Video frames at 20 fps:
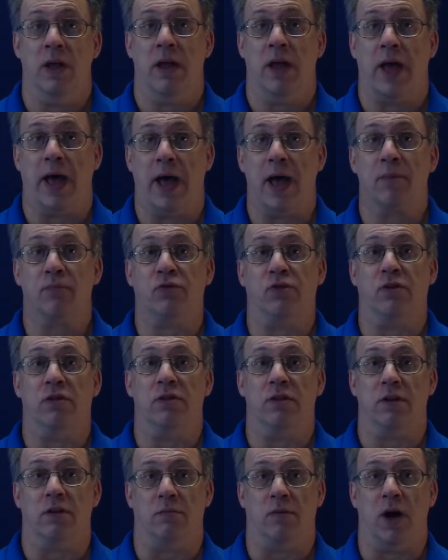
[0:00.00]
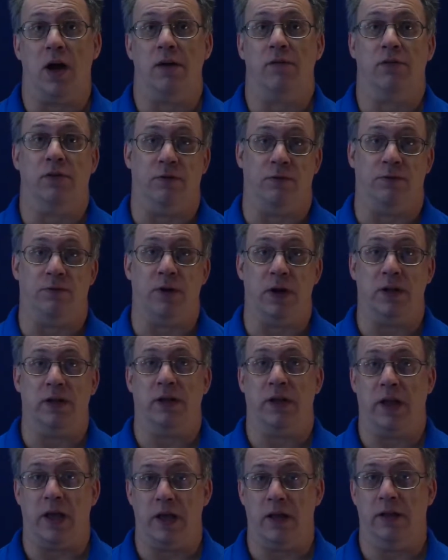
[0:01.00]
absent the arrival of
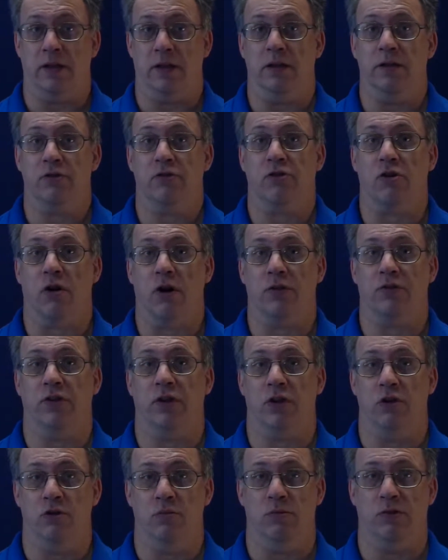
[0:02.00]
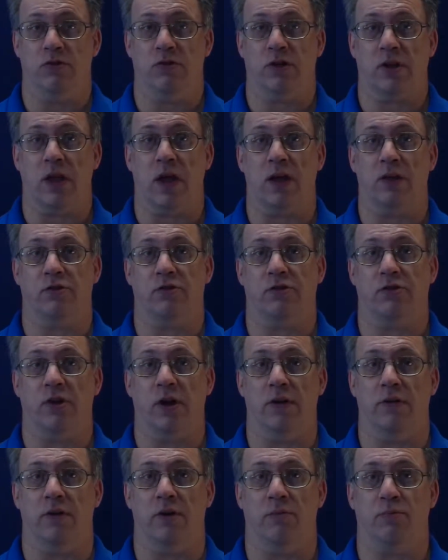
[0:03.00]
friendly aliens causing humans to cast
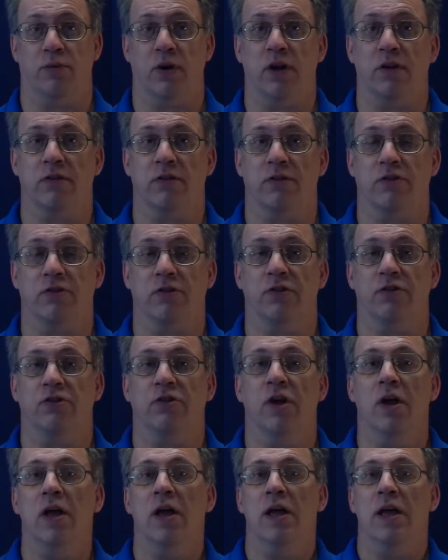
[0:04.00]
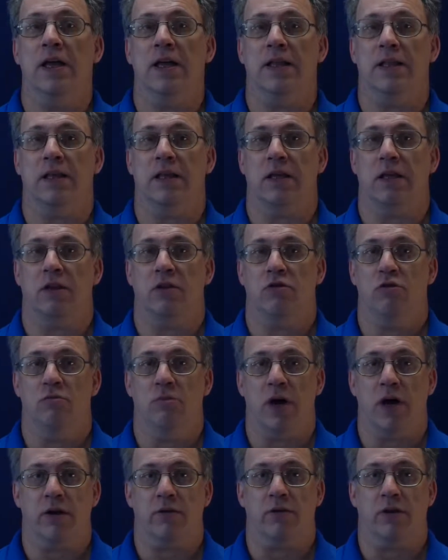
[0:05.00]
aside their prejudices, the EU
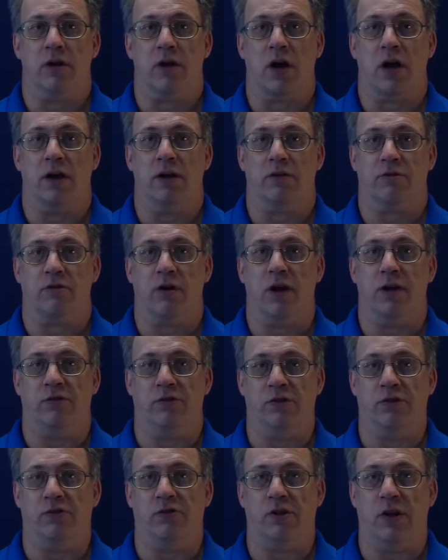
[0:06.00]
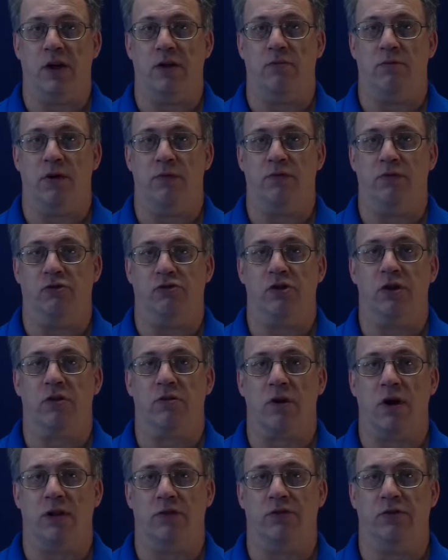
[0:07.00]
migrant crisis and refugee
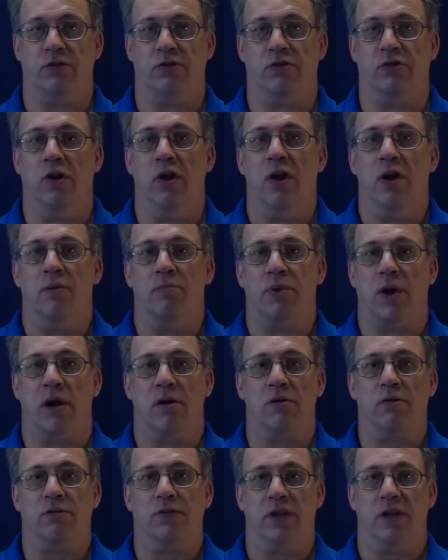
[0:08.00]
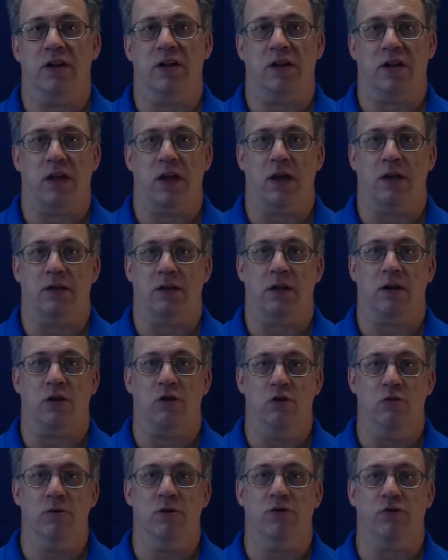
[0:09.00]
crisis powerfully indicate that
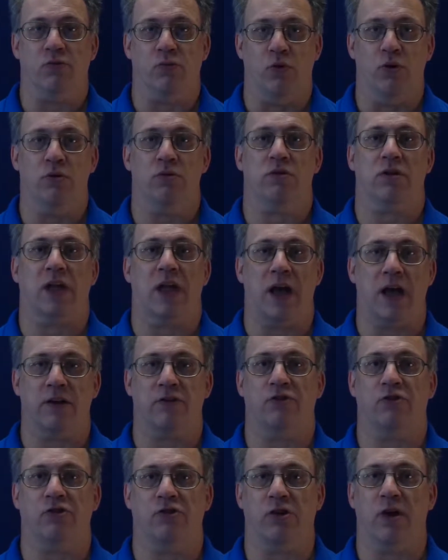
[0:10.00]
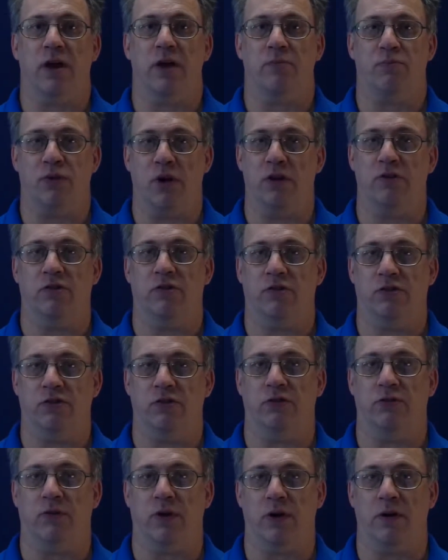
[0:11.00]
humans won't cast aside
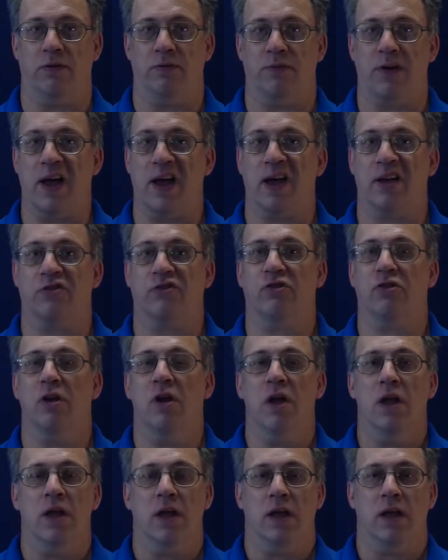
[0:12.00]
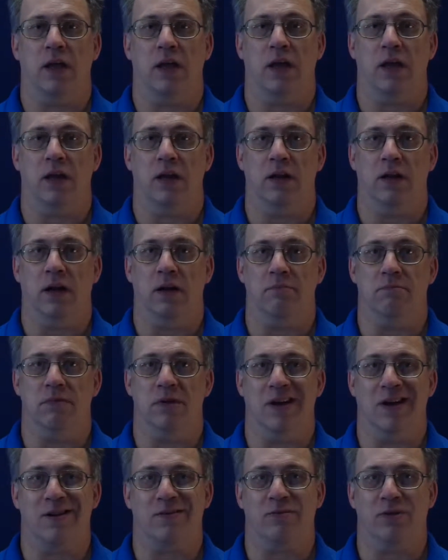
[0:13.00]
prejudices very fast, and I'm
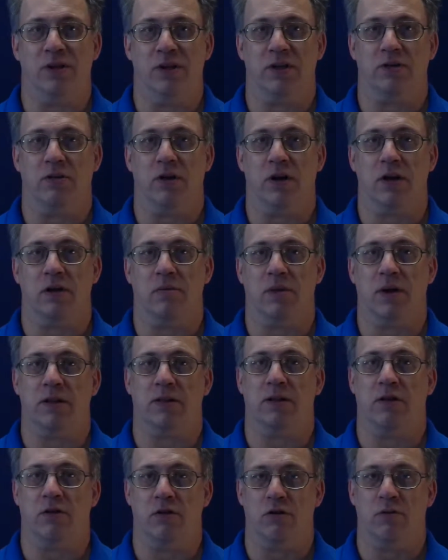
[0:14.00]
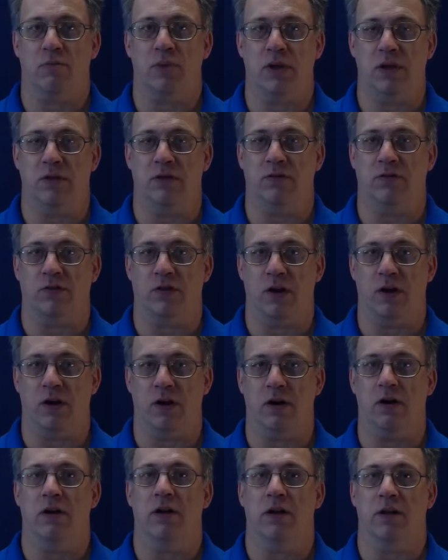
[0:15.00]
not really talking about the Europeans
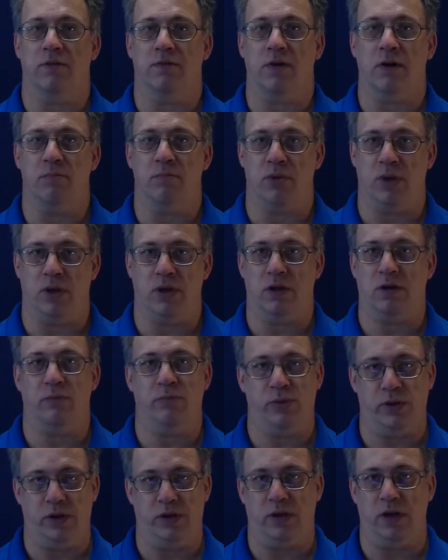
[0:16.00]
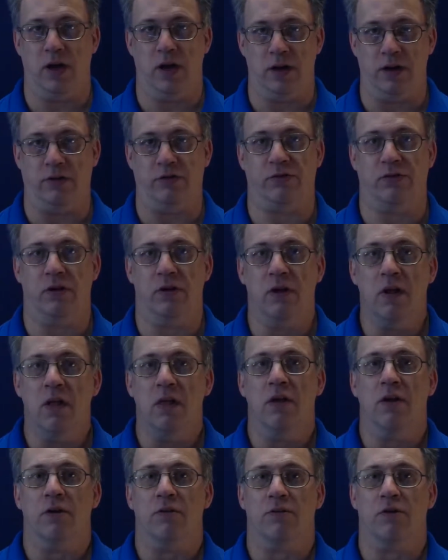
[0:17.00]
there, if I'm being completely honest.
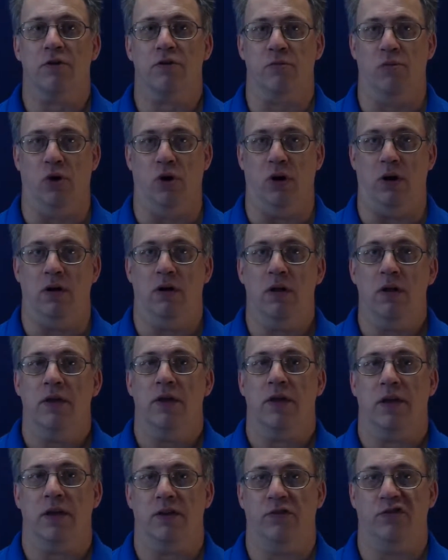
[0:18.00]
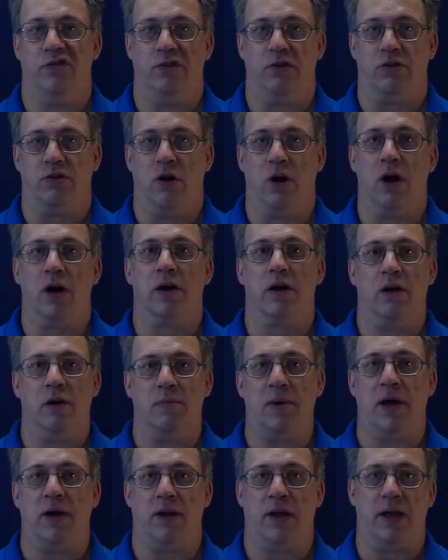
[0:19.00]
Furthermore, easy to talk
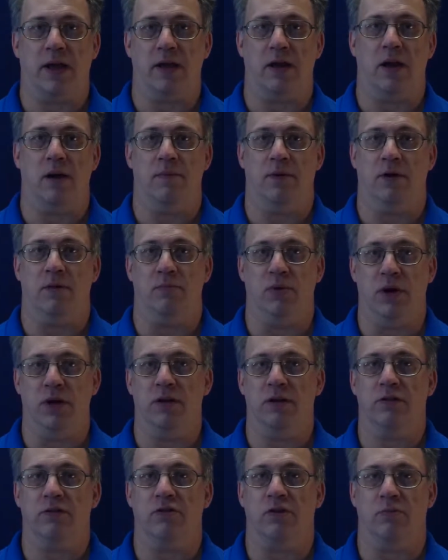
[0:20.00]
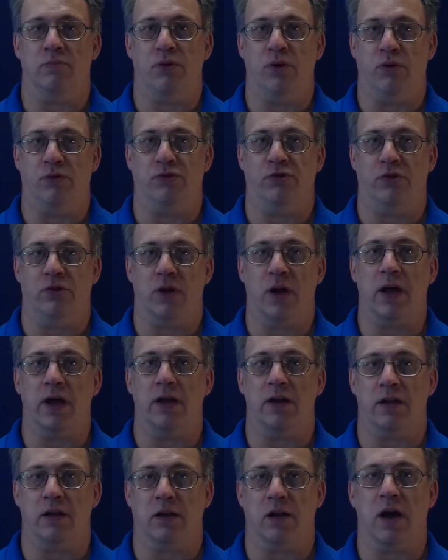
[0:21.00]
about economic abundance and
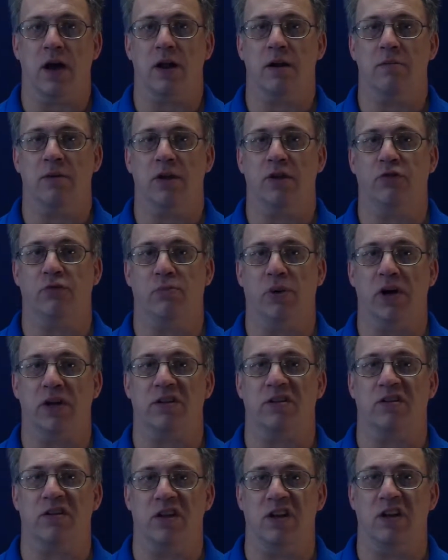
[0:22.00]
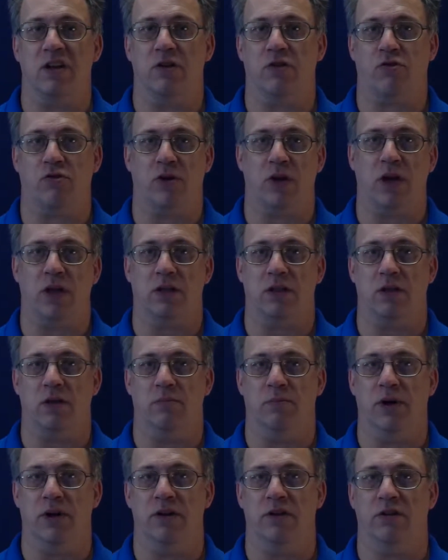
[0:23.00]
post-satiety economies, but you need to create the
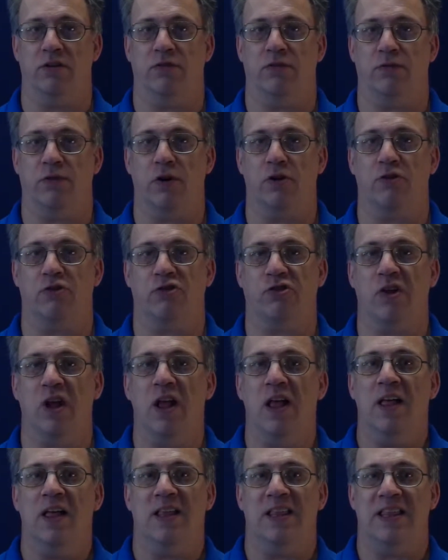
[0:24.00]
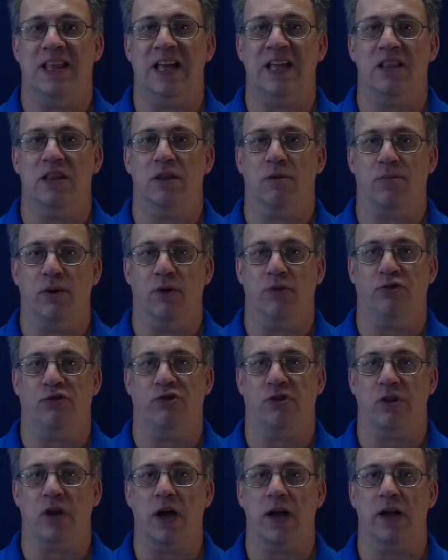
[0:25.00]
abundance first. Then the
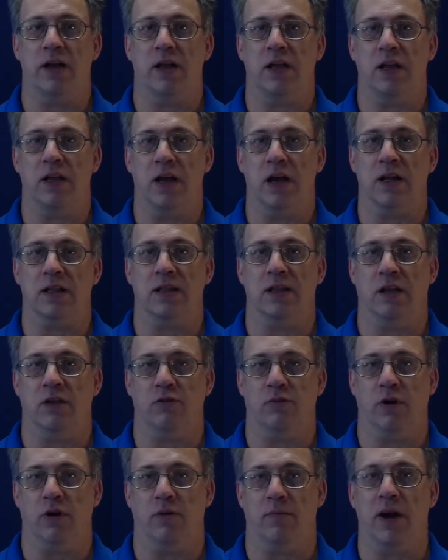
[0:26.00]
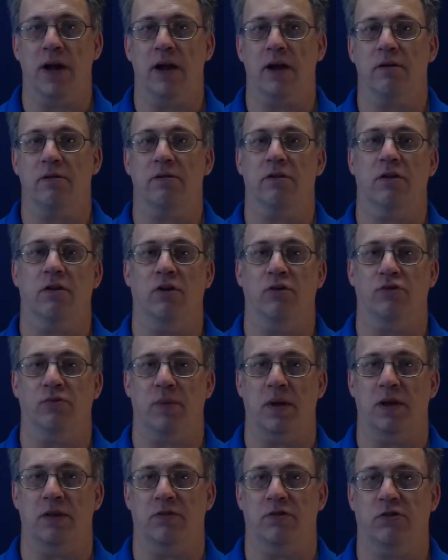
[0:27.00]
post-satiety, not the other way around, goes
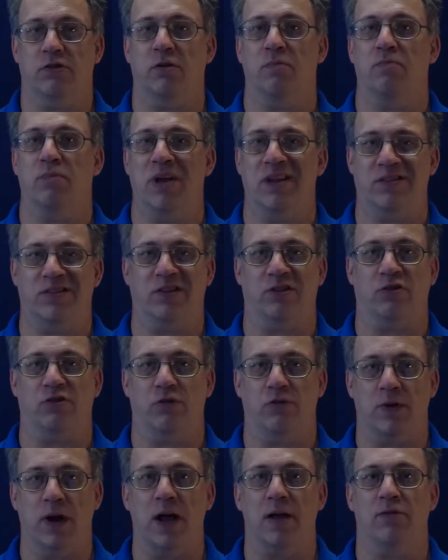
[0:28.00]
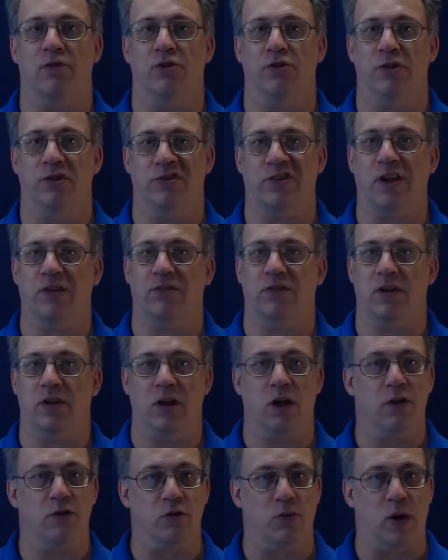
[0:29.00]
against basic survival necessity
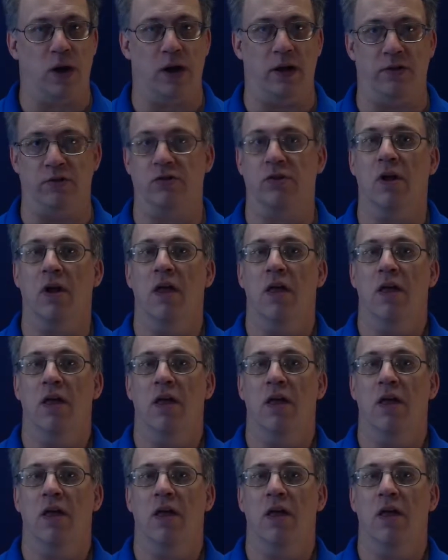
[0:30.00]
otherwise.